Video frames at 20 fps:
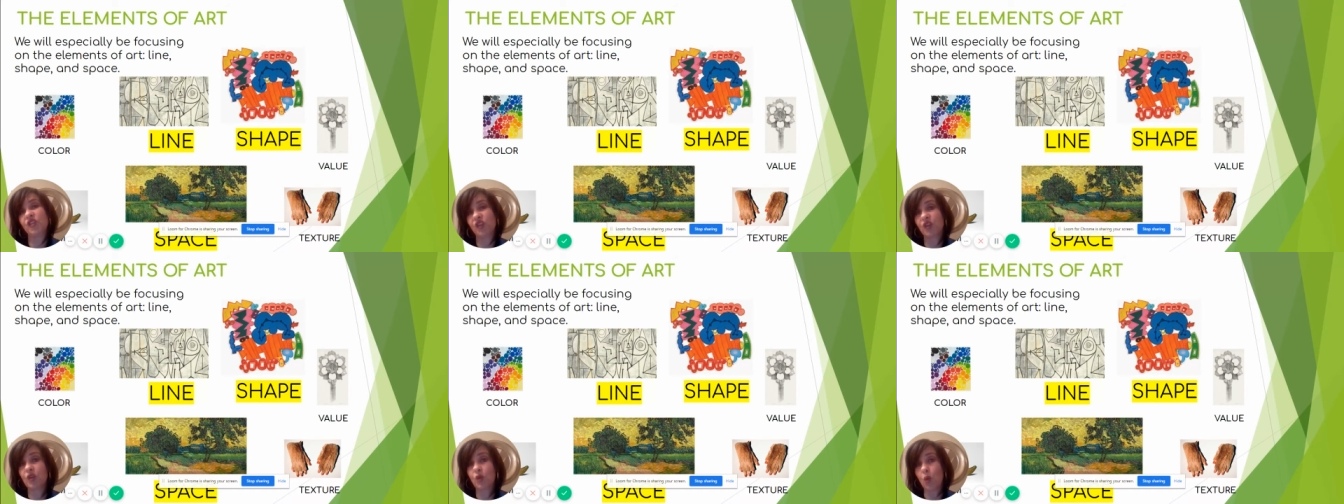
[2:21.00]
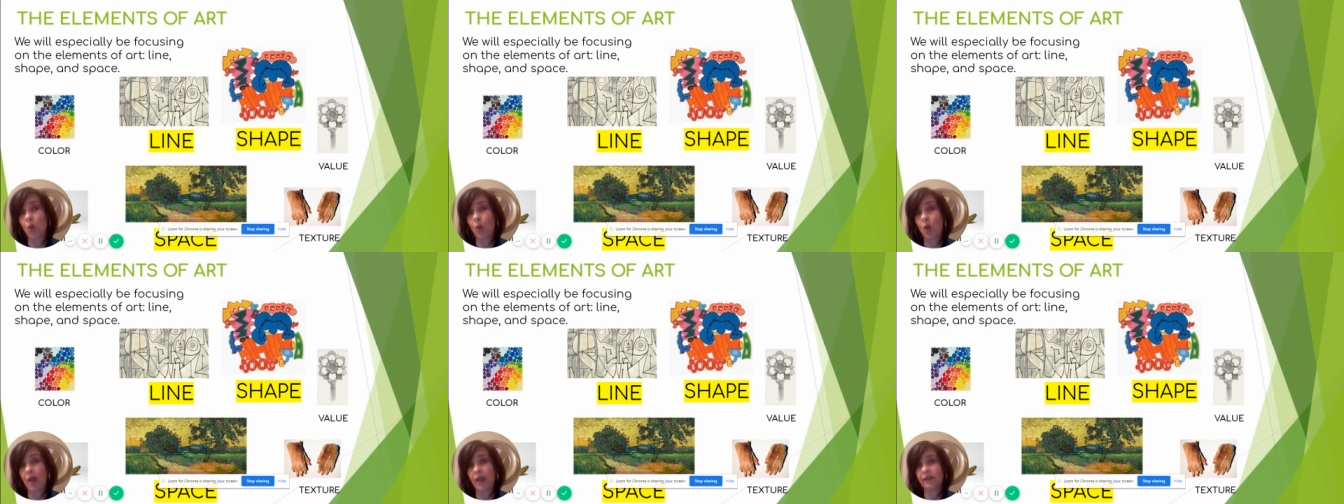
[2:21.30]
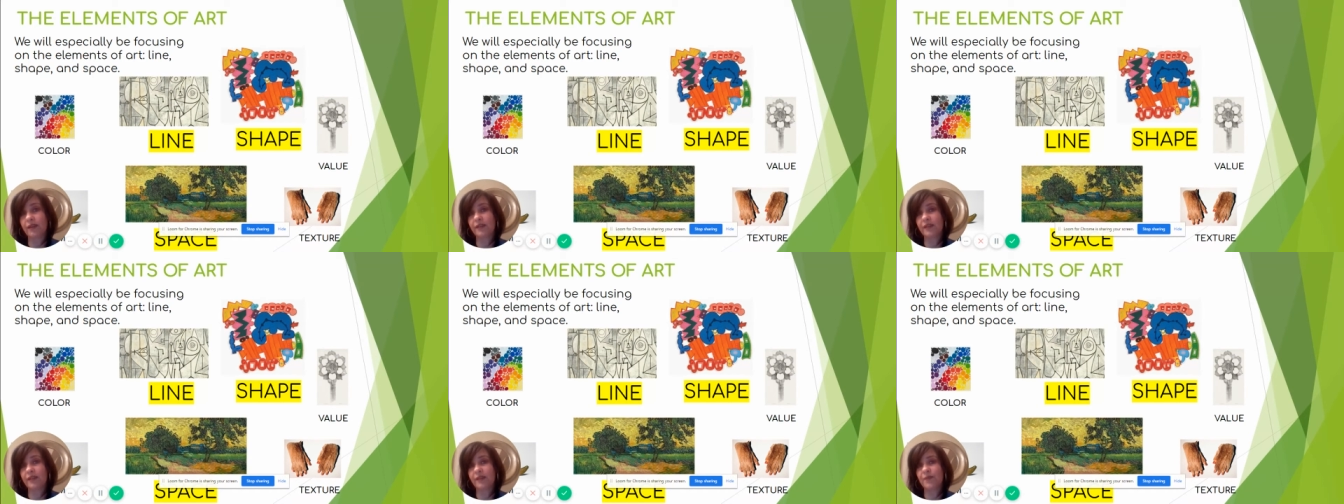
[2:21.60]
certain
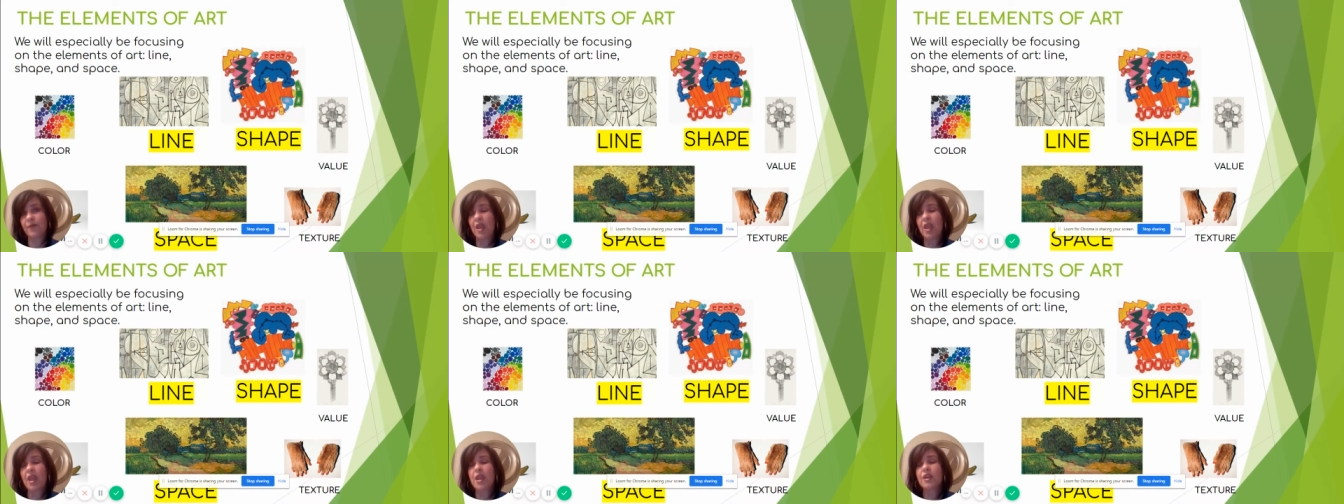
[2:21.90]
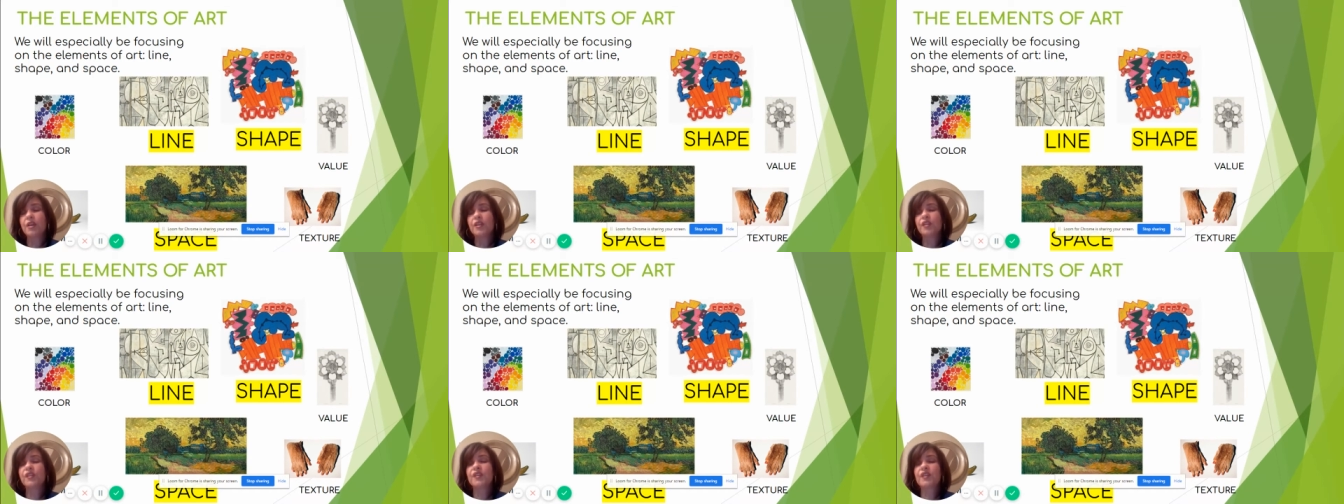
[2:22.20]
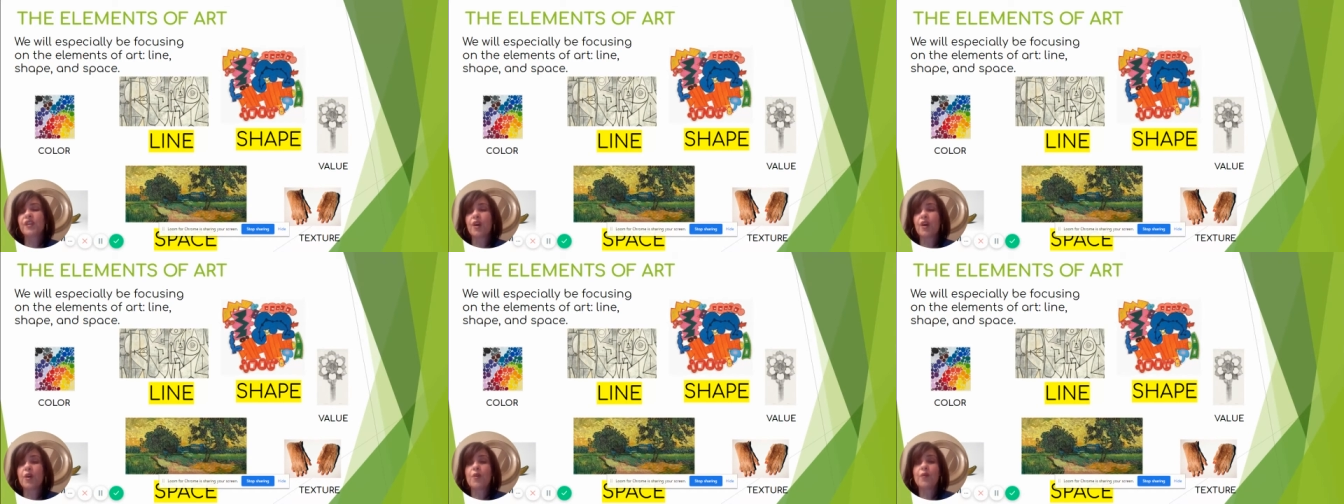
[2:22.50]
ones.
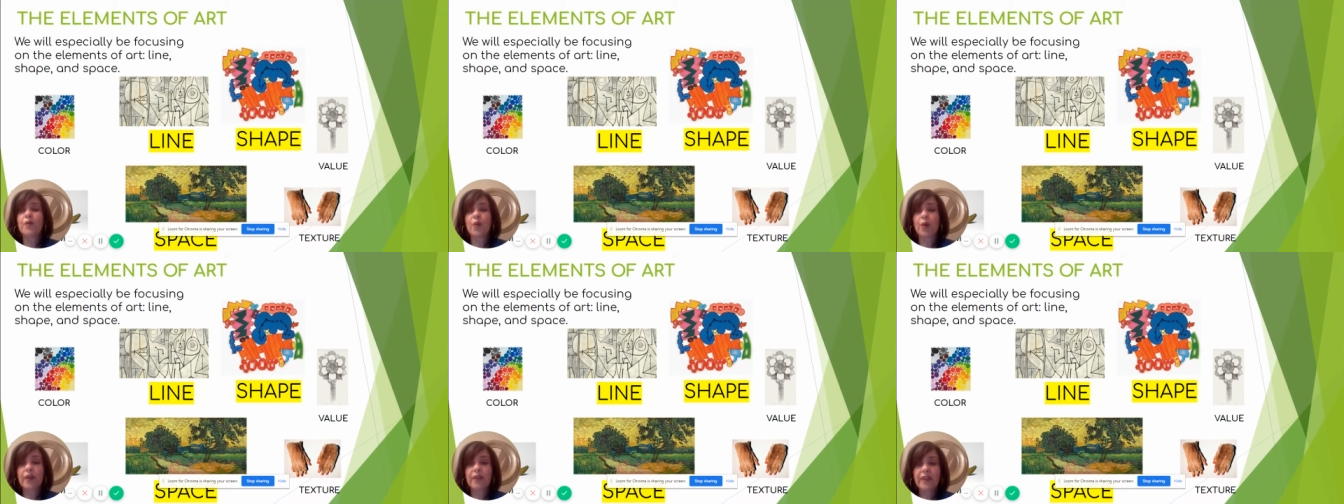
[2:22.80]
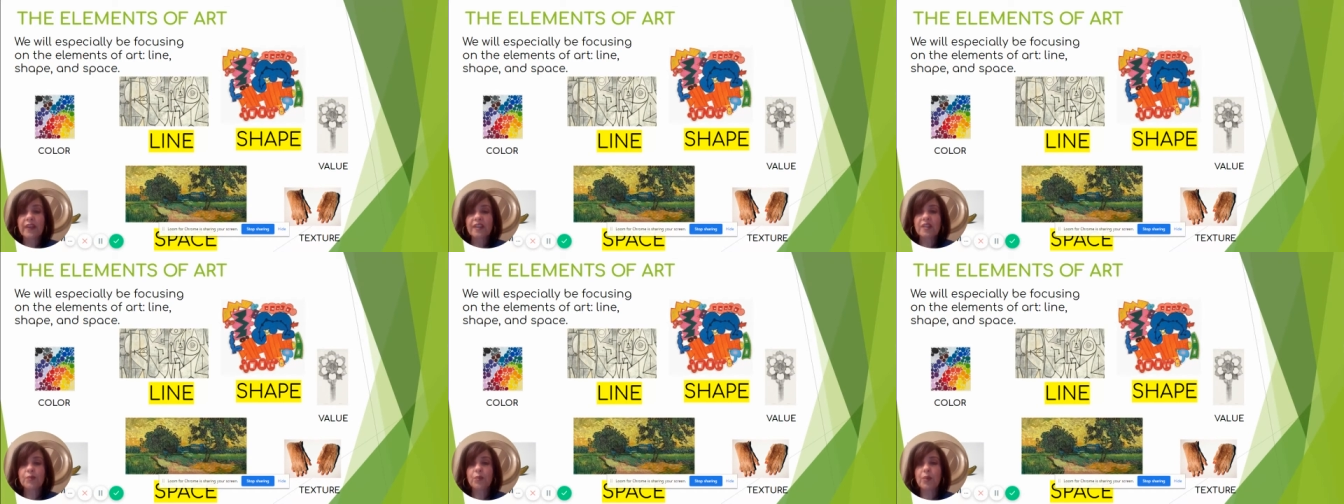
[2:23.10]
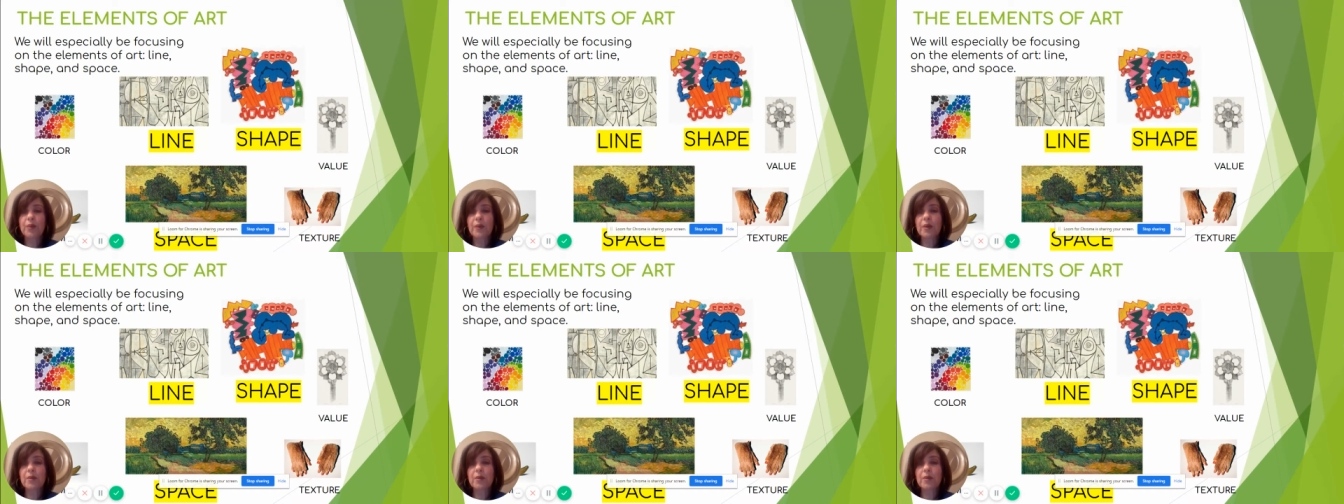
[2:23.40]
So for this